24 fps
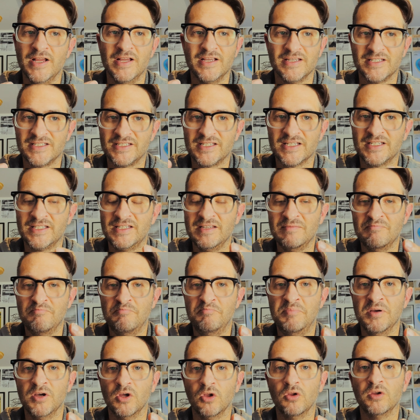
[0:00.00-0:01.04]
60
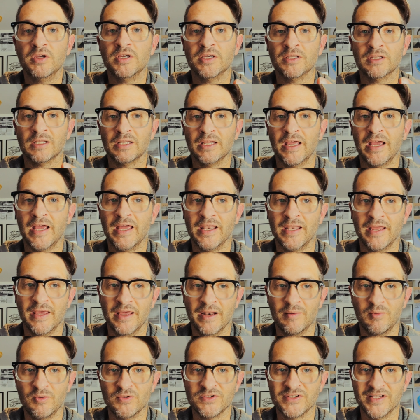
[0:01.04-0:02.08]
billion land
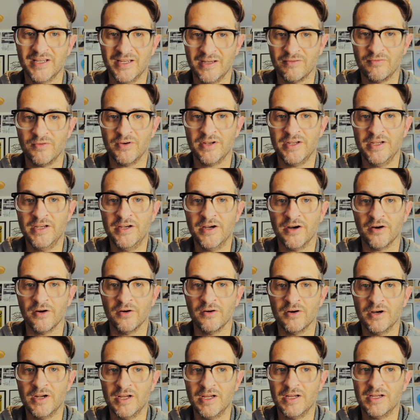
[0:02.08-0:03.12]
animals every
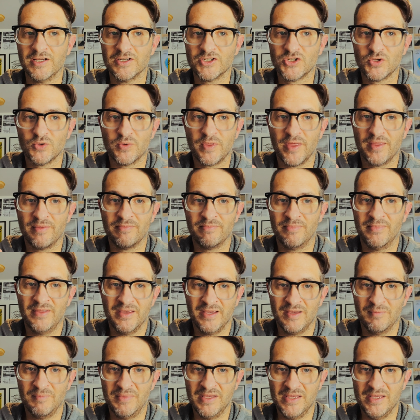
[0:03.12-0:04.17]
year so that they
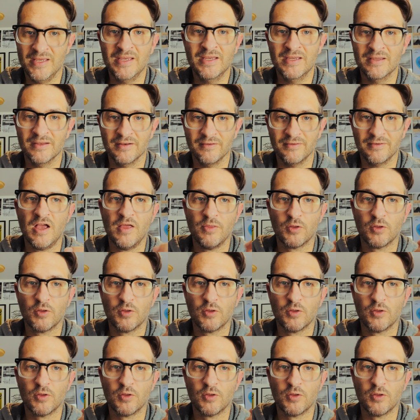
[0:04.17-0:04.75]
can be eaten.